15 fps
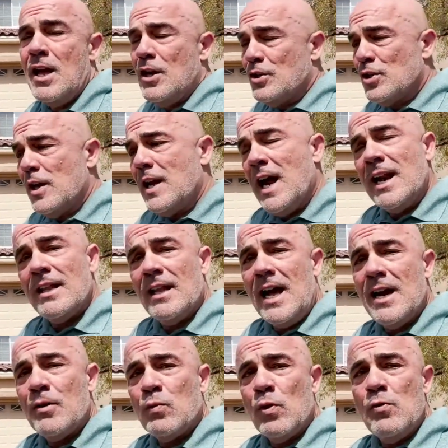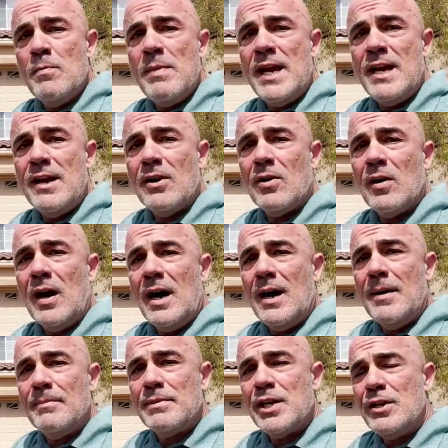So you got a lot of room here
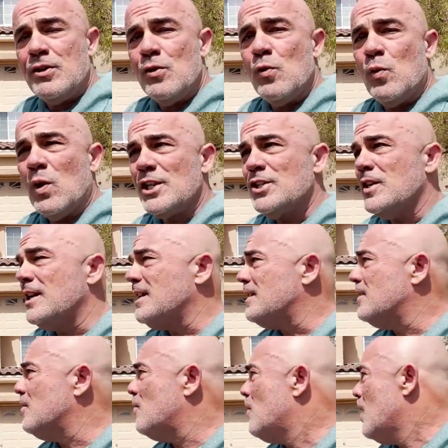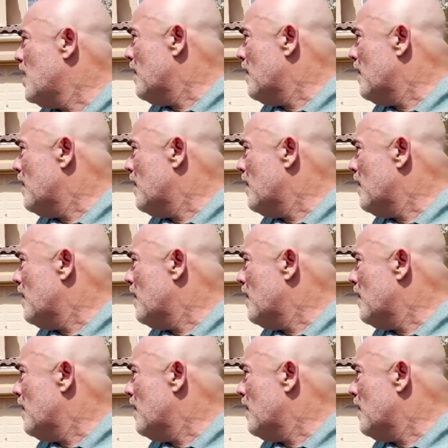to do what you need to do.